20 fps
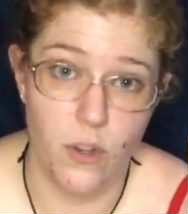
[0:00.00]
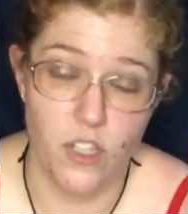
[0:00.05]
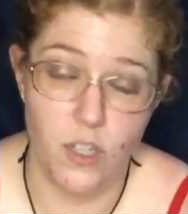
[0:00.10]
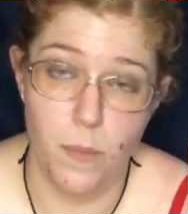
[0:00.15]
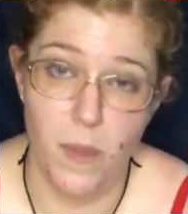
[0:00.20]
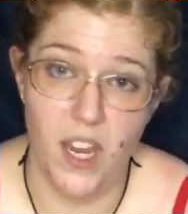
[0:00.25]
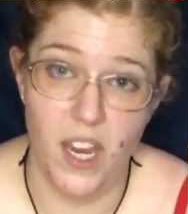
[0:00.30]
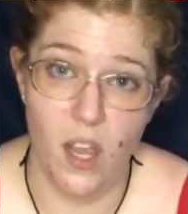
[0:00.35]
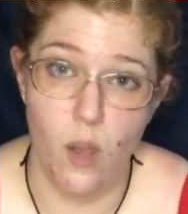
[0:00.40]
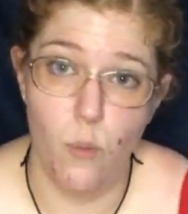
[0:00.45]

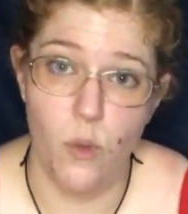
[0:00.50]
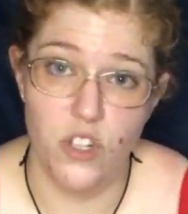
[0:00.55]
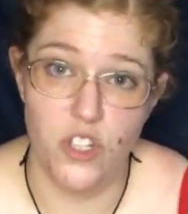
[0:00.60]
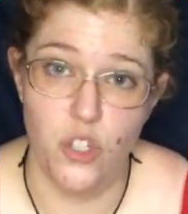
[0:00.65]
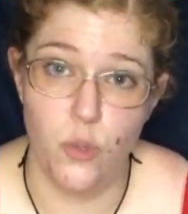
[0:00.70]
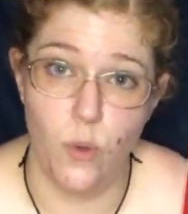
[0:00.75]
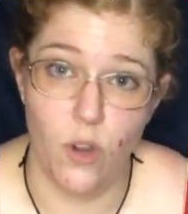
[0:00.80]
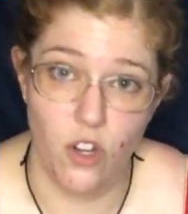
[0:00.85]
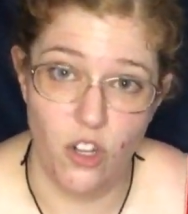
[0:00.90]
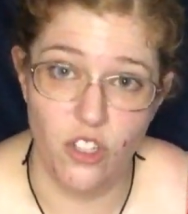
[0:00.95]
depending on
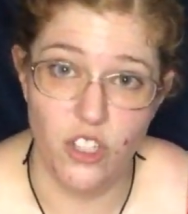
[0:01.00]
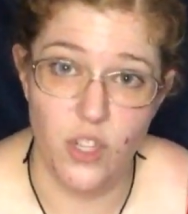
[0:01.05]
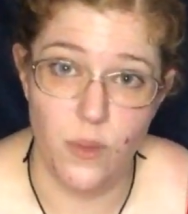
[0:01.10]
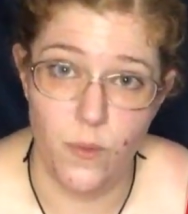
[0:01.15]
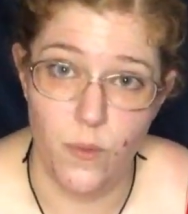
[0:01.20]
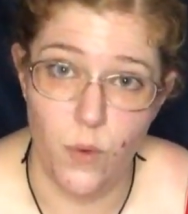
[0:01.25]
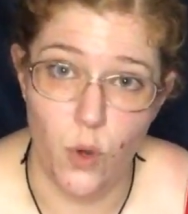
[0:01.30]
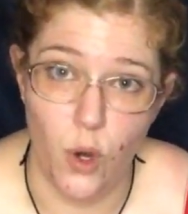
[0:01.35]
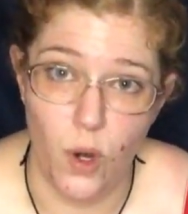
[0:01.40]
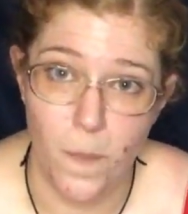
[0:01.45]
what you were
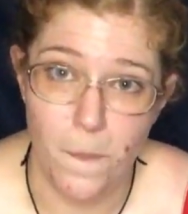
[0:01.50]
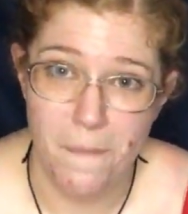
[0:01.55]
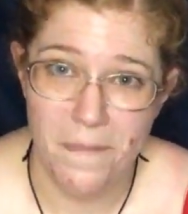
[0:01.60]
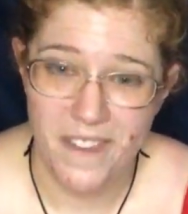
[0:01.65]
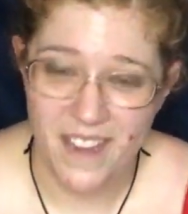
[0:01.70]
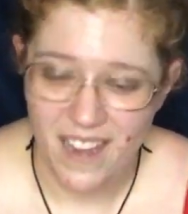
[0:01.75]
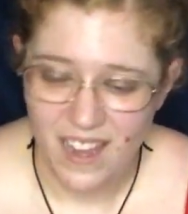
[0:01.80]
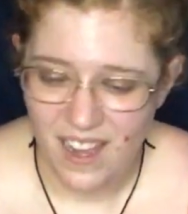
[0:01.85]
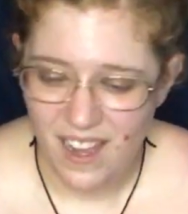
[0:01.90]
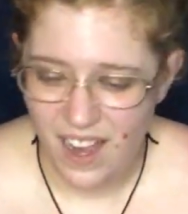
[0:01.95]
looking for.
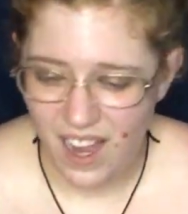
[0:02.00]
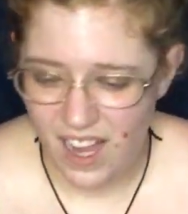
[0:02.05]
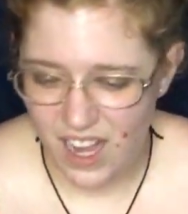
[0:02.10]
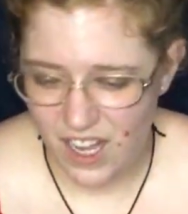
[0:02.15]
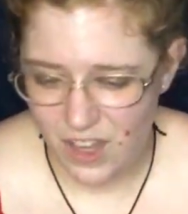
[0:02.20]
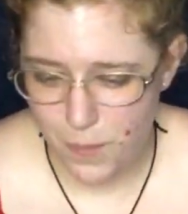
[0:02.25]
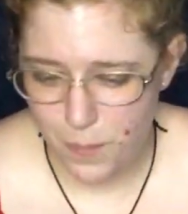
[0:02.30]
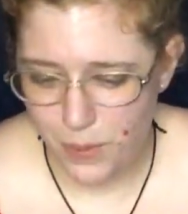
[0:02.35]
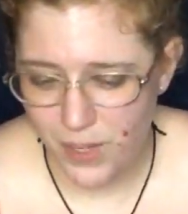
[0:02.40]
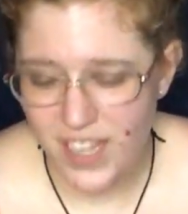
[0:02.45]

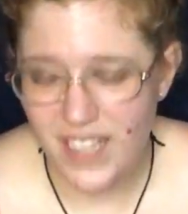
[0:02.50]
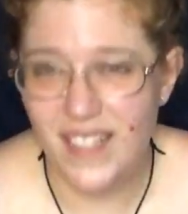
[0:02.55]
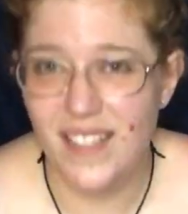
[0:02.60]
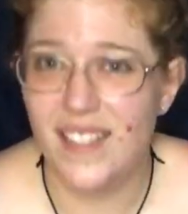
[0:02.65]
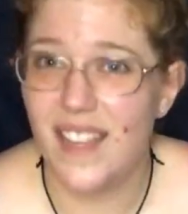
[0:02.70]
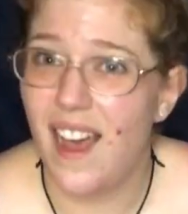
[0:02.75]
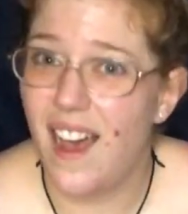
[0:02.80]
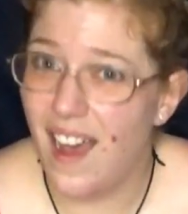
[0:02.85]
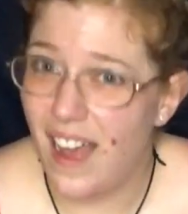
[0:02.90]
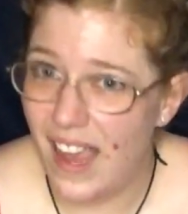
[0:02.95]
The
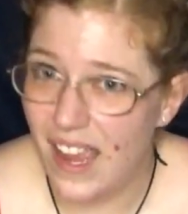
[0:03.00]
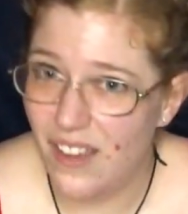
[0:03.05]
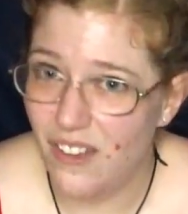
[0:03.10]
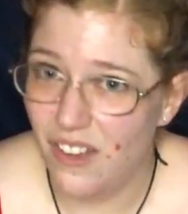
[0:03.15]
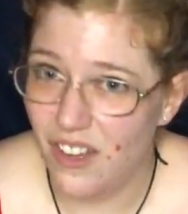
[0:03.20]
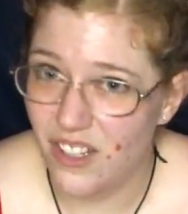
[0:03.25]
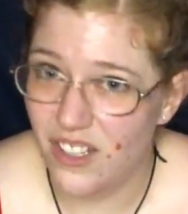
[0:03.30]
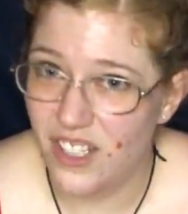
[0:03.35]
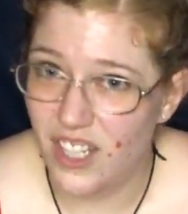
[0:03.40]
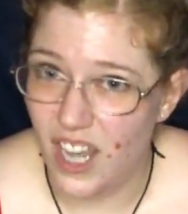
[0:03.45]
places I
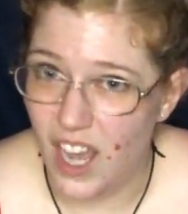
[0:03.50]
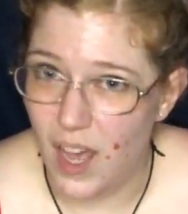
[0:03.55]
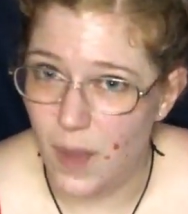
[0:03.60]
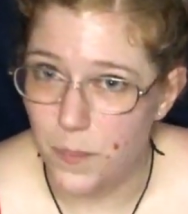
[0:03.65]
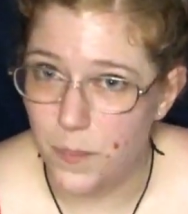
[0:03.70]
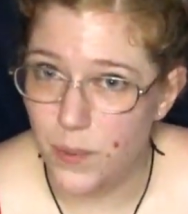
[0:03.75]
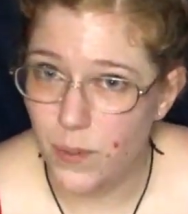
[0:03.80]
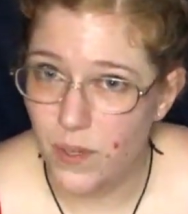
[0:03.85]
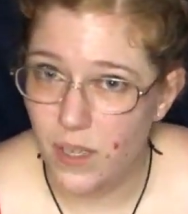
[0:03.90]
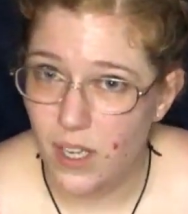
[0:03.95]
looked
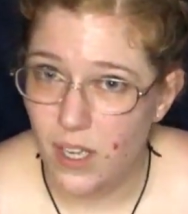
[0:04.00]
up,